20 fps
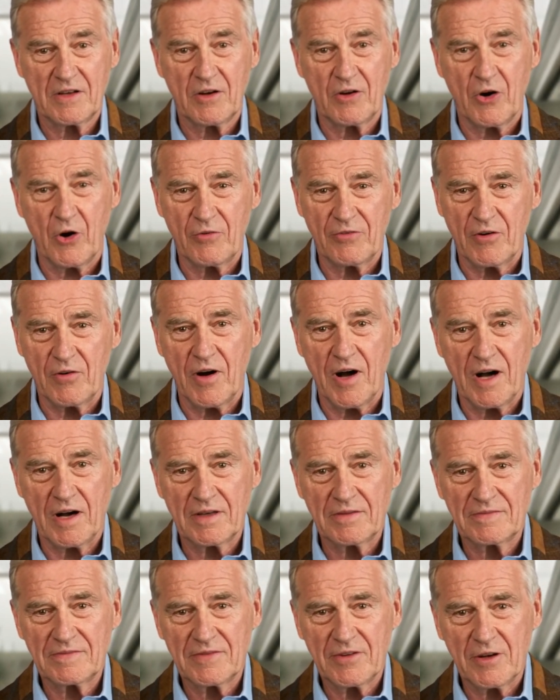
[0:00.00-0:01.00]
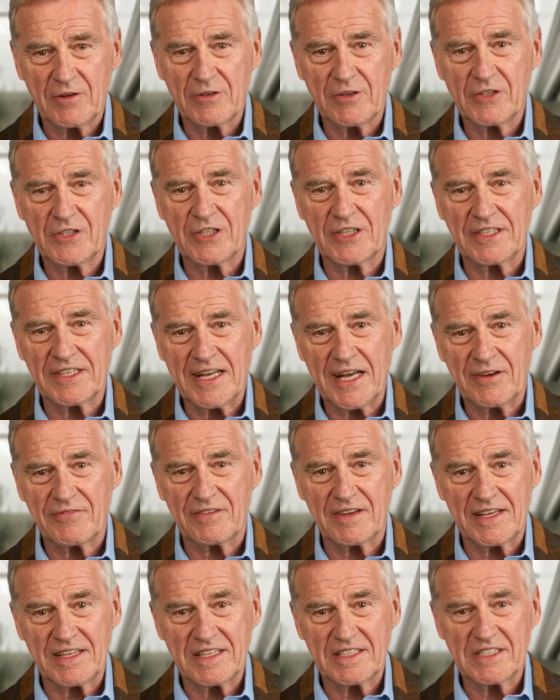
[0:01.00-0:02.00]
Overall, owners should
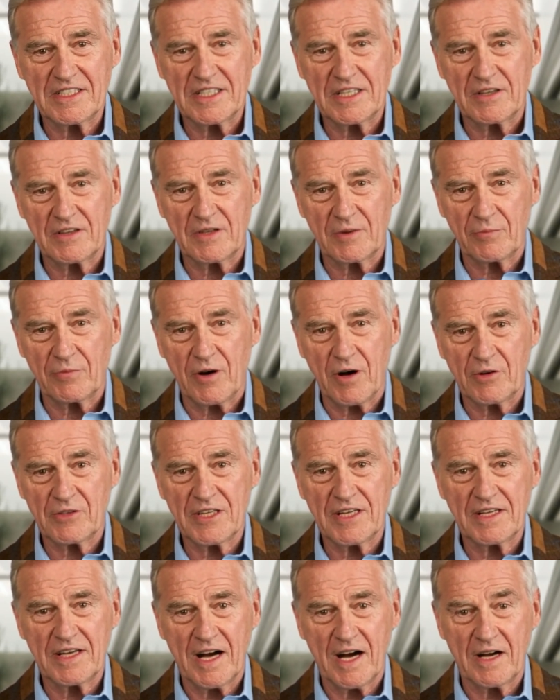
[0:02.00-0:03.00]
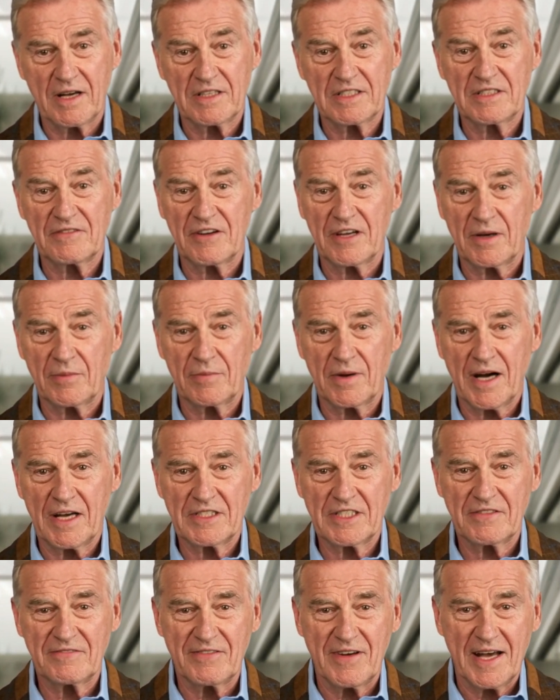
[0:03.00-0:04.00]
carefully consider the pros and cons of a
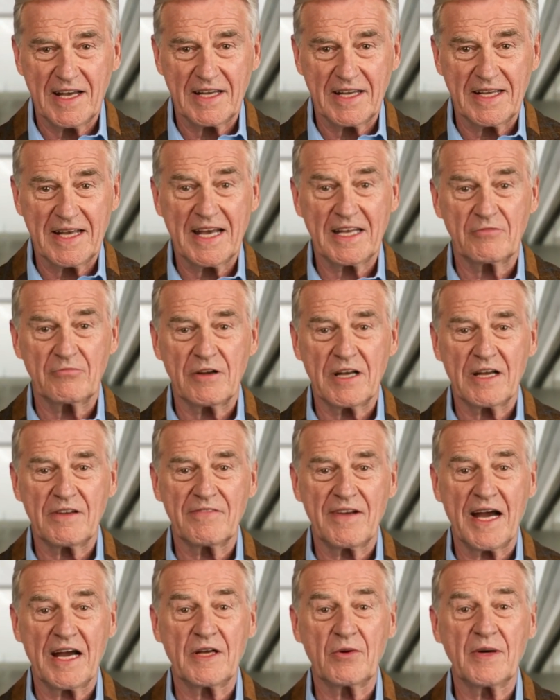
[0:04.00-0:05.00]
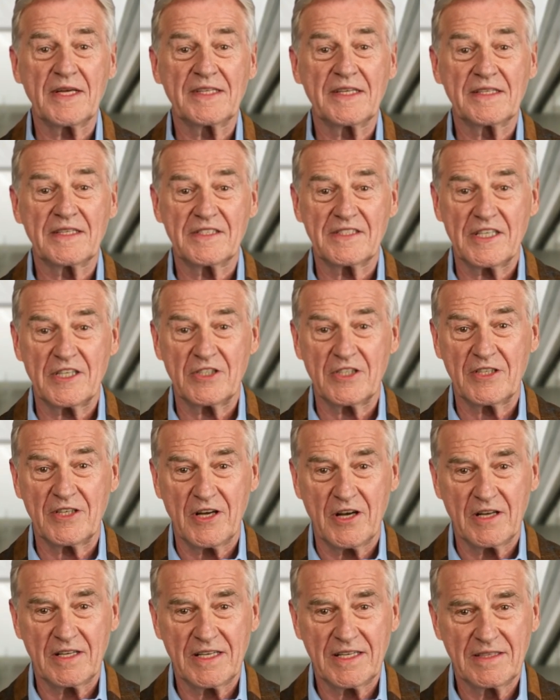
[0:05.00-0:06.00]
composite filing and reevaluate the decision
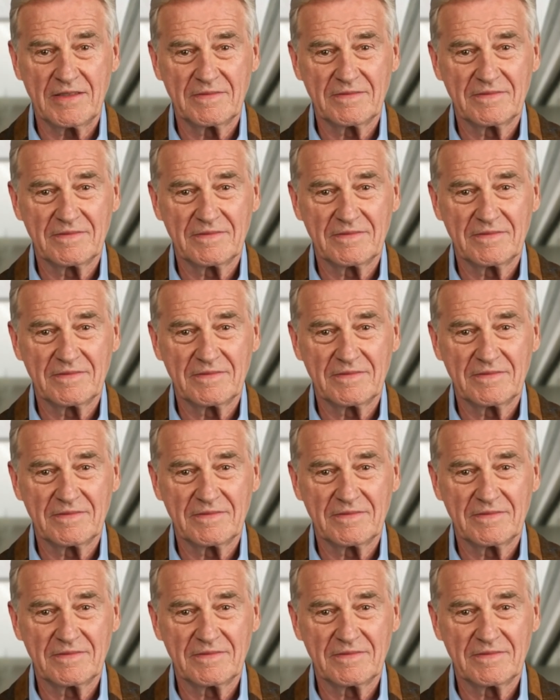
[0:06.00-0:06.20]
yearly.